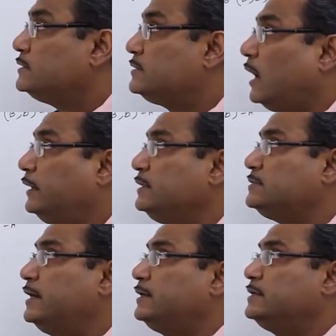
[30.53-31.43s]
starting
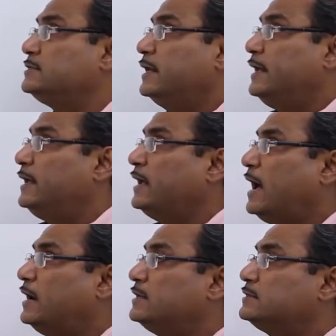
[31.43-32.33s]
state is A
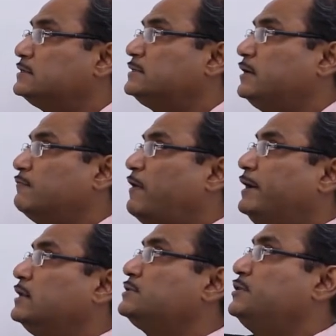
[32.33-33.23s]
and set of
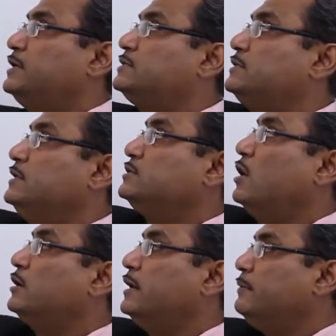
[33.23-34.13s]
final states is
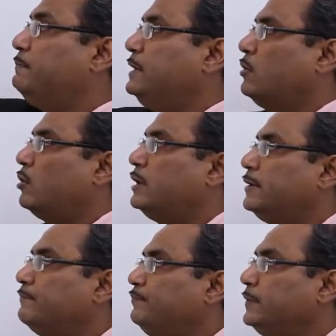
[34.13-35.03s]
containing B
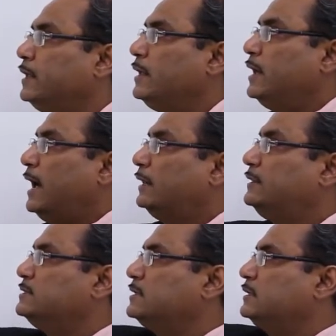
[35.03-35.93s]
only and
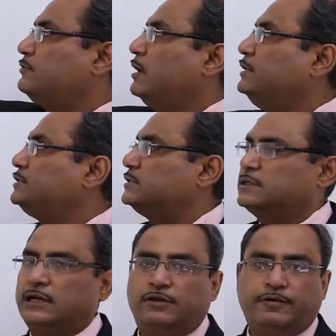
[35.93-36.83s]
these are the transitions
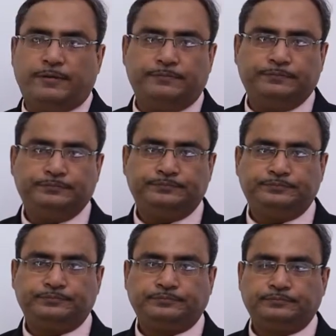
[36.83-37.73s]
are given.
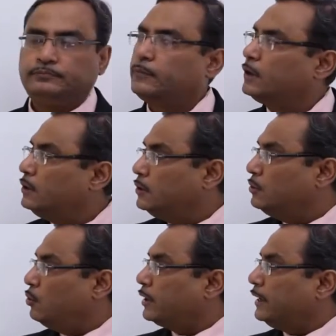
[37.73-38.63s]

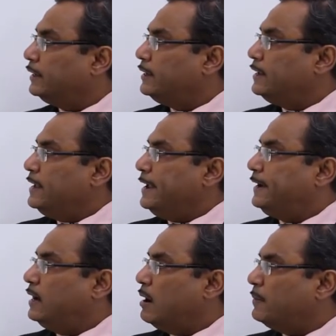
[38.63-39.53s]
Okay. A
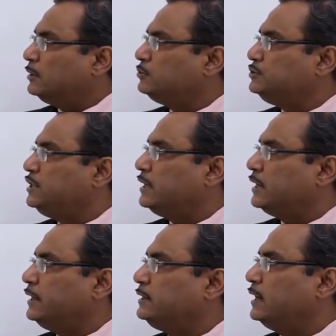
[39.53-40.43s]
grammar to
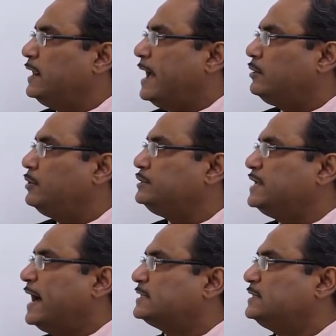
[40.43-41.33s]
generate the language
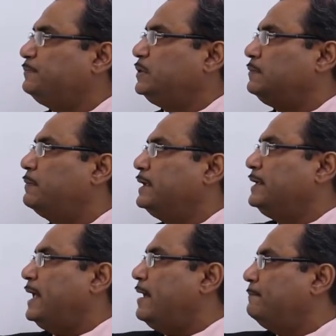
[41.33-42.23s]
accepted by
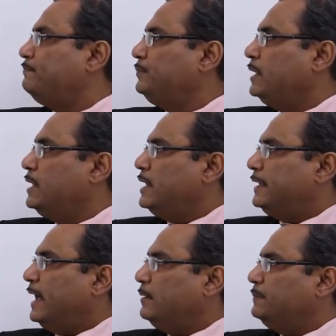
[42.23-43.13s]
M
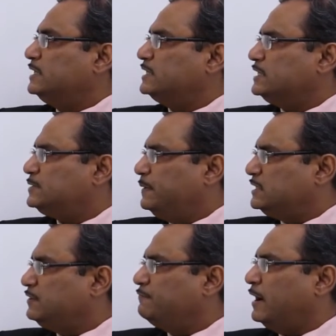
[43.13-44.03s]
can be
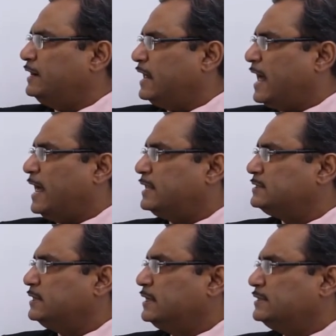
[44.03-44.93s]
specified
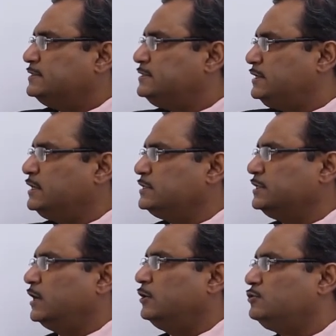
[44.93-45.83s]
as G is
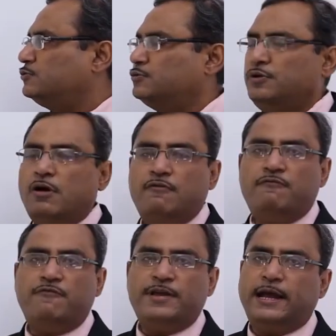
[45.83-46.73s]
equal to
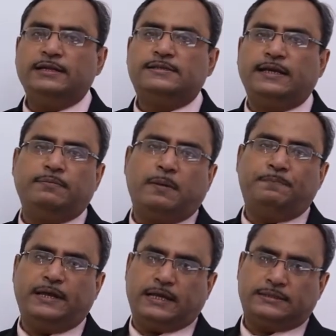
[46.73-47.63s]
Vn sigma
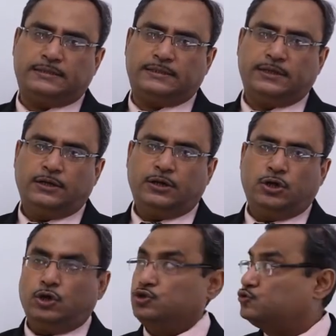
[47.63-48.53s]
Ps.
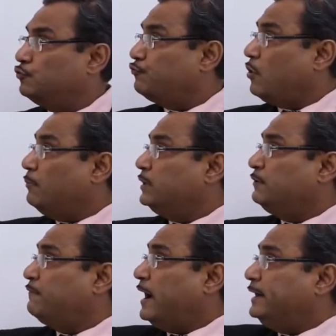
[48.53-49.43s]
So, from
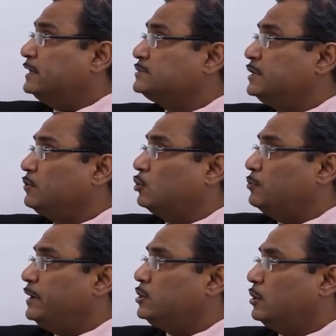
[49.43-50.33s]
that finite state
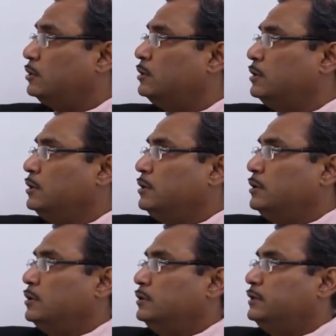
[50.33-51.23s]
automaton,
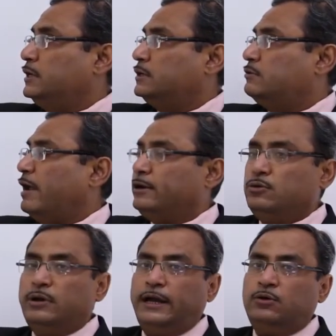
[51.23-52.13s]
they are trying
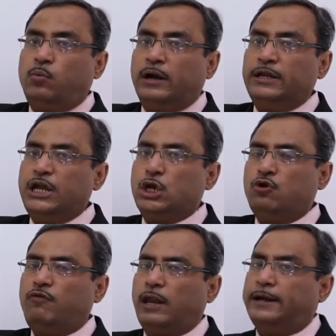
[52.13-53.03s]
to get one
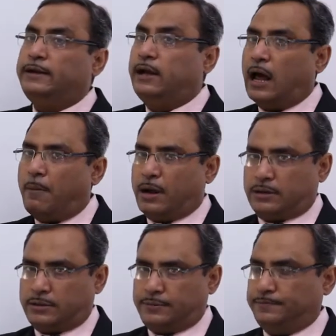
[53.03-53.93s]
equivalent grammar.